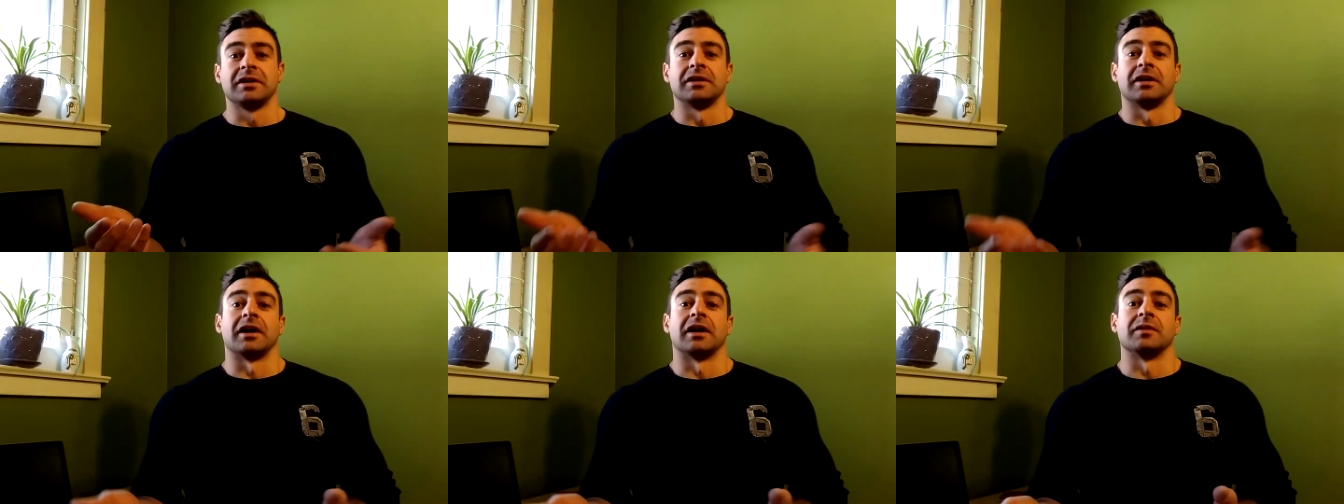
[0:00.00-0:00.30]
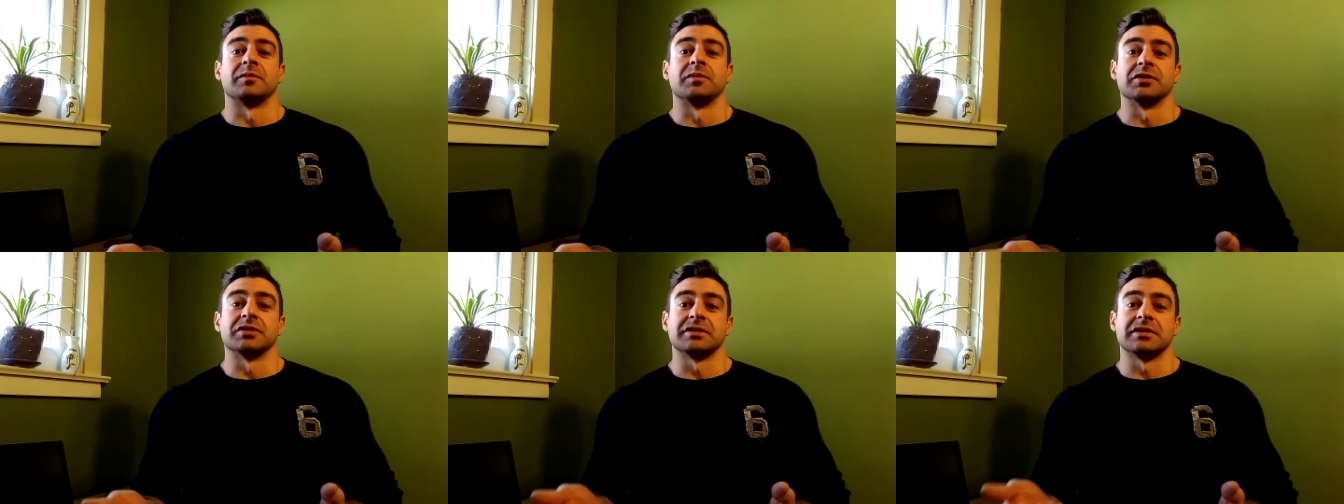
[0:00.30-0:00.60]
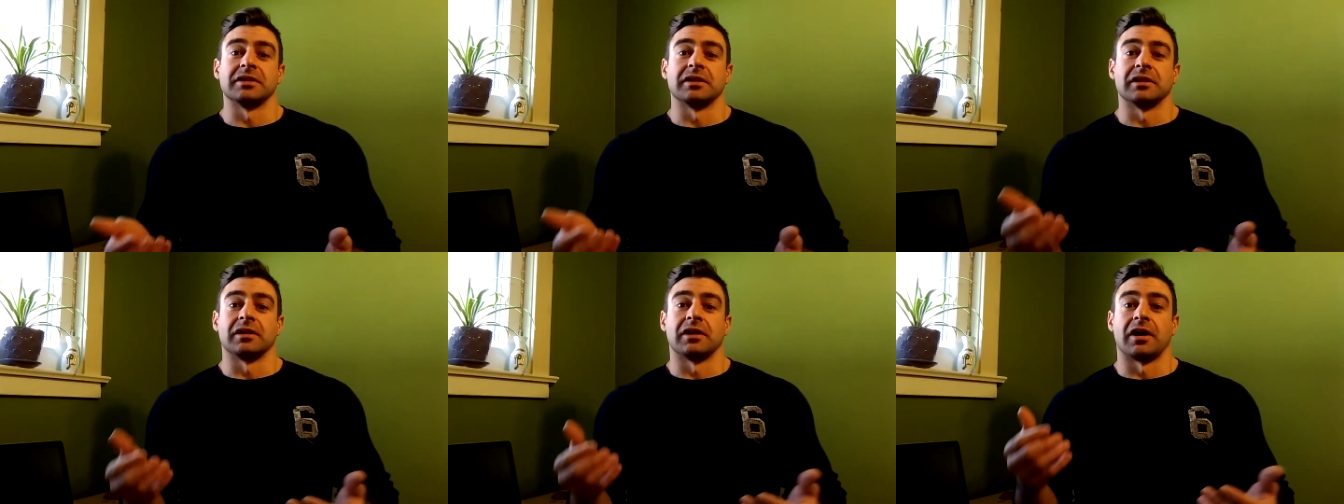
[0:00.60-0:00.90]
Um, you'll see
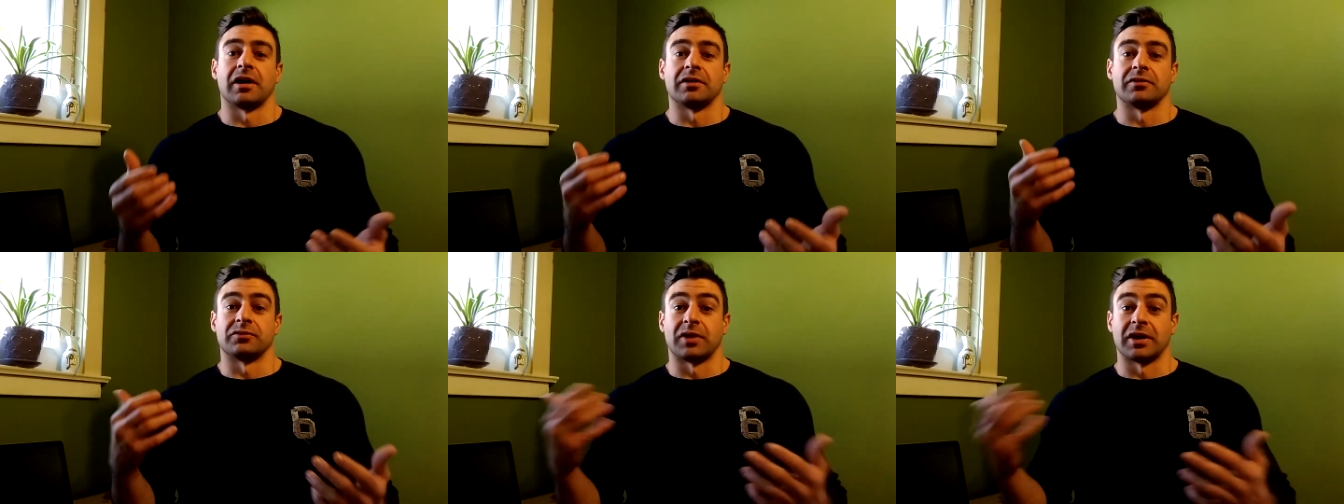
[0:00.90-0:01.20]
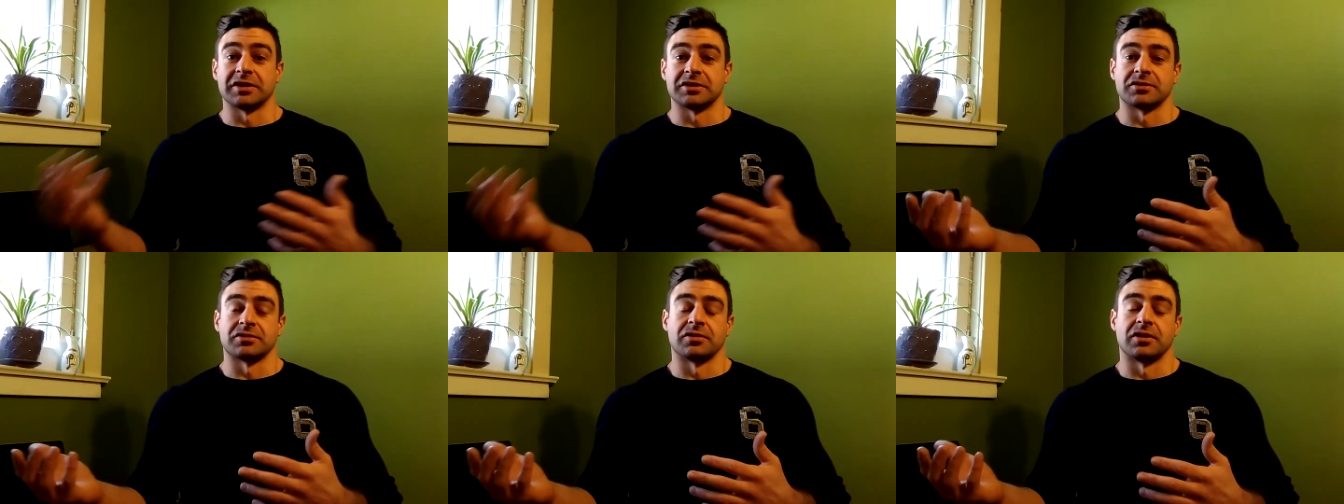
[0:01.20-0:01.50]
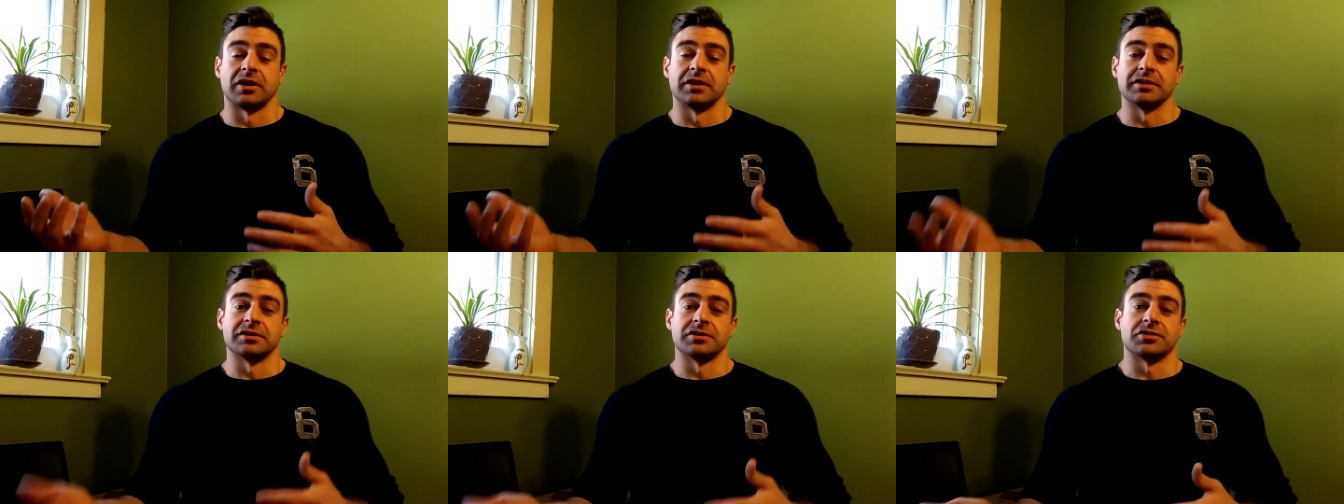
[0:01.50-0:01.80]
a lot of
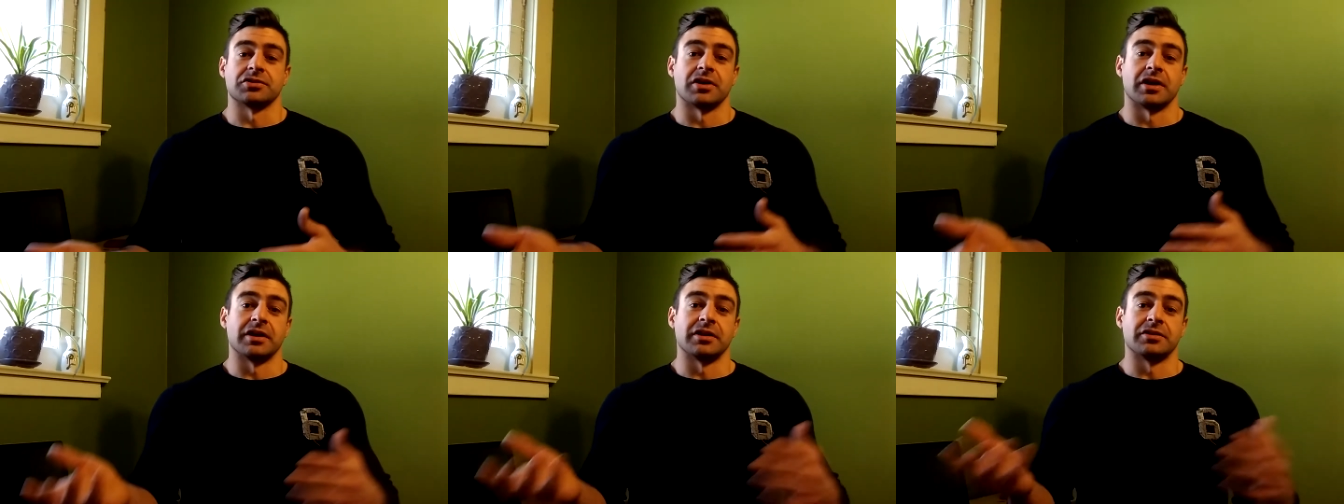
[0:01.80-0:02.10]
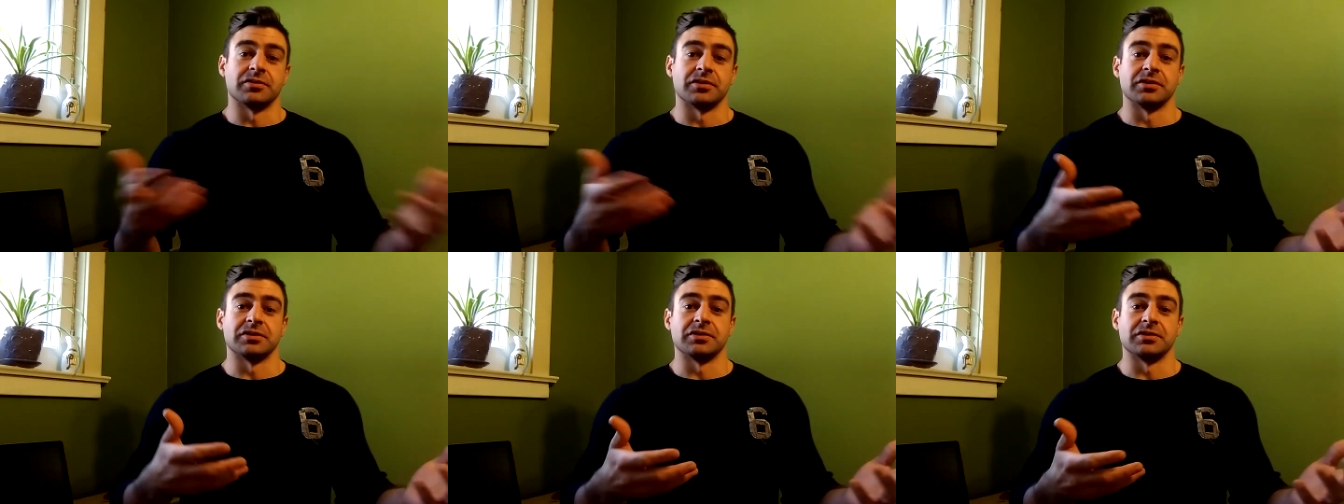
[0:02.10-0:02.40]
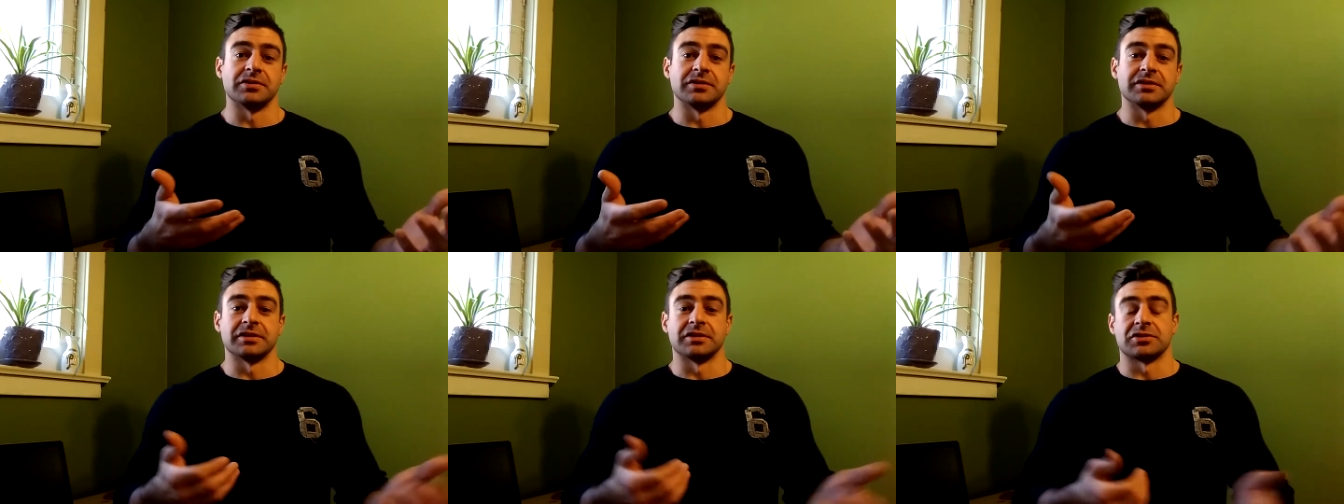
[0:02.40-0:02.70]
restaurants are trying to
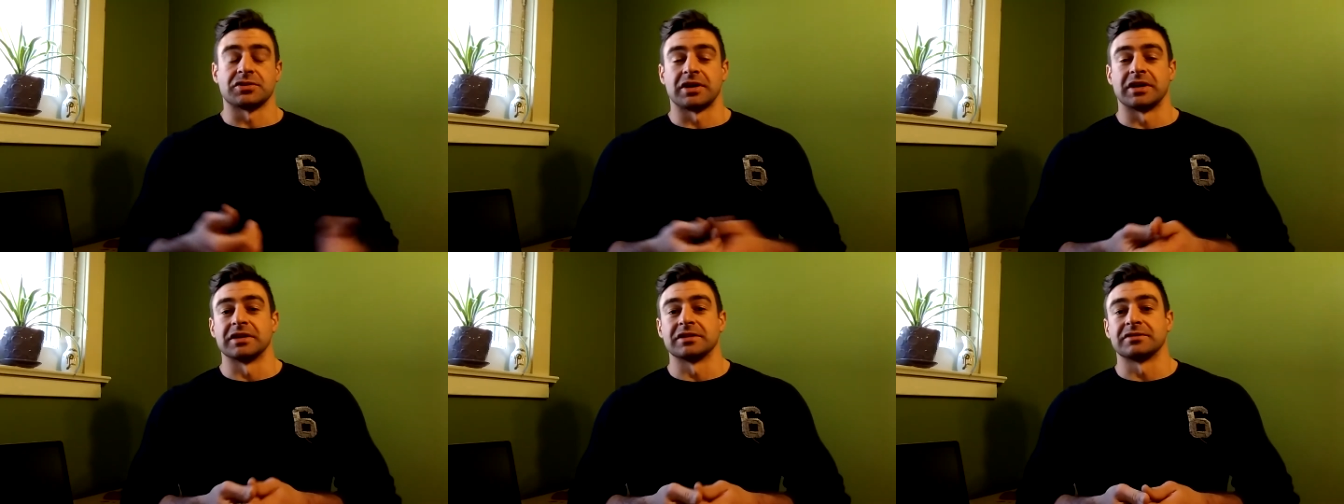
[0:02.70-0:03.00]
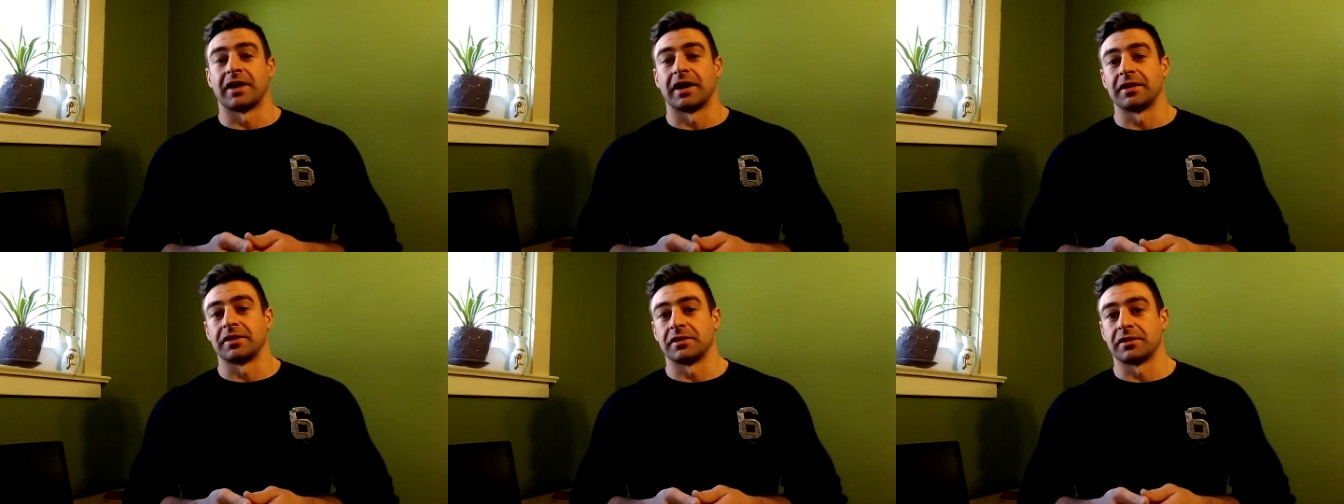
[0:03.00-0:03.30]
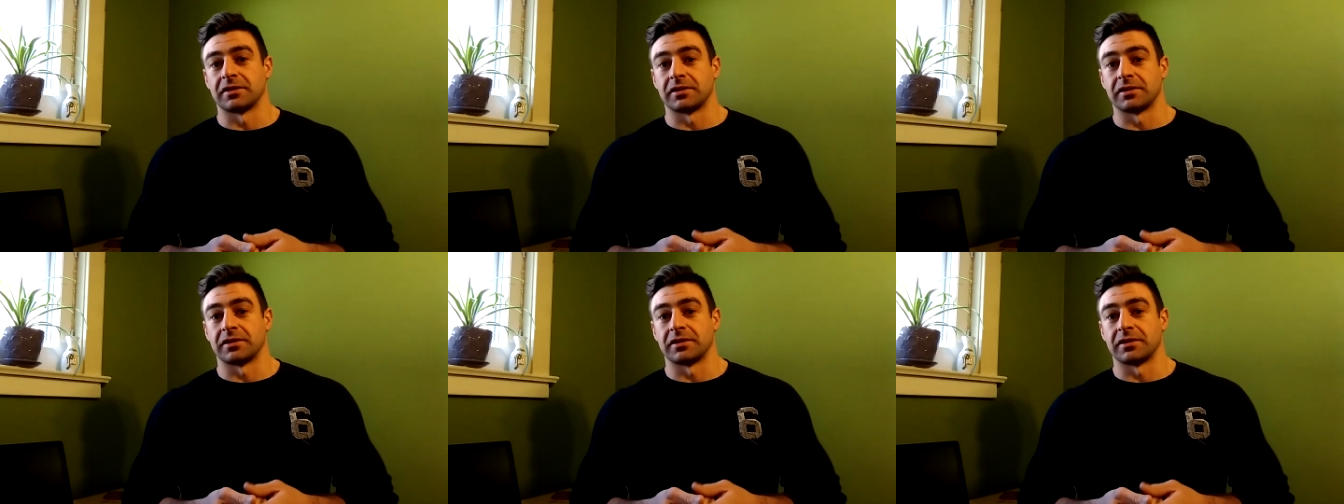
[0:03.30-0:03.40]
reduce the trans fat